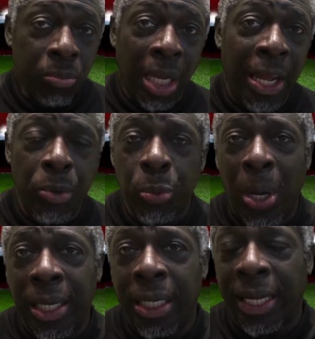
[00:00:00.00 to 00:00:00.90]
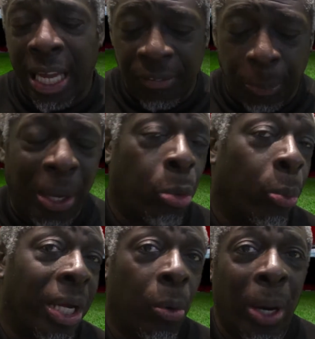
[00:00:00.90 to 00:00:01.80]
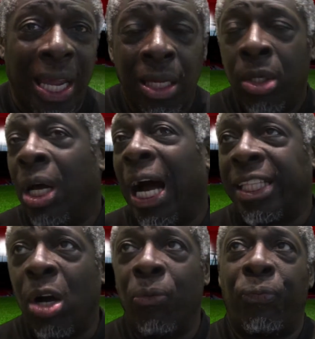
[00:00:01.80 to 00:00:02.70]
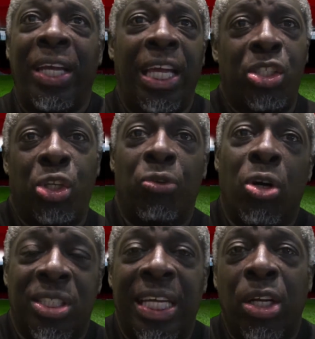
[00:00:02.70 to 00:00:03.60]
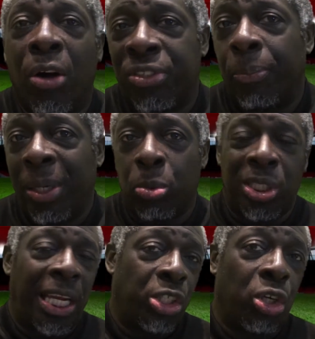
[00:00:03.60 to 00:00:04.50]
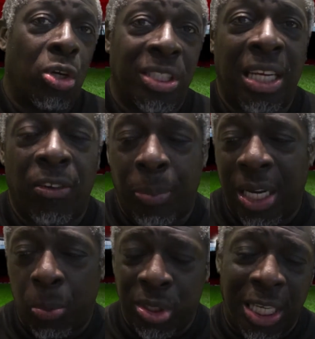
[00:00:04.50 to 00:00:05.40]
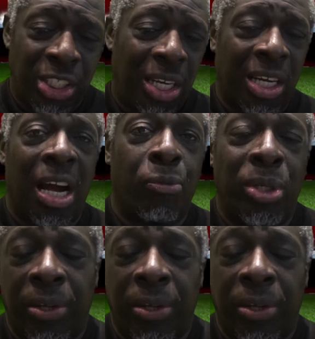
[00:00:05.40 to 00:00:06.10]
He was the one that gave the penalty away. I don't think he should have got sent off. Some people were saying he should have got sent off, but it was actually a covering